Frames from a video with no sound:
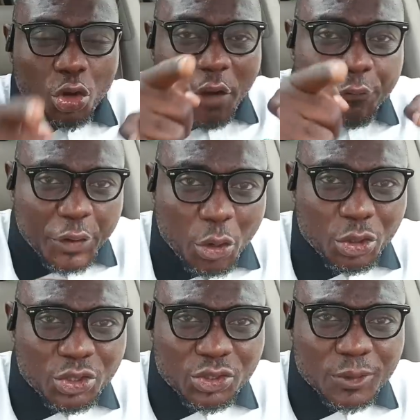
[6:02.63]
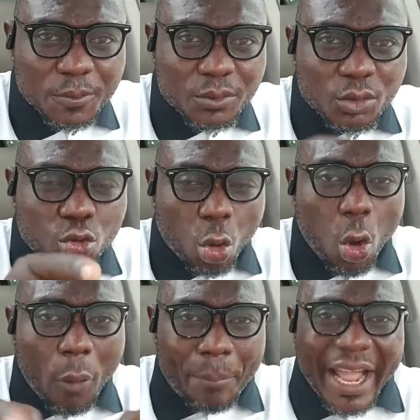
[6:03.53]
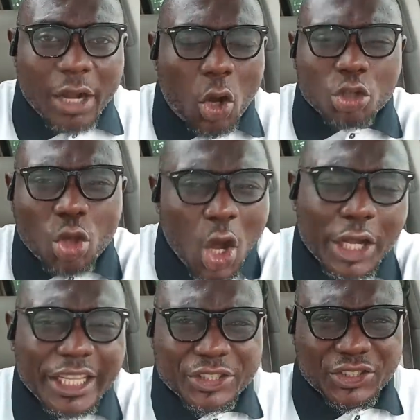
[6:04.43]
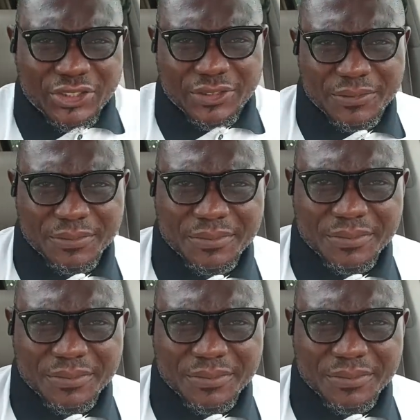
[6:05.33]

you refuse to obey court orders.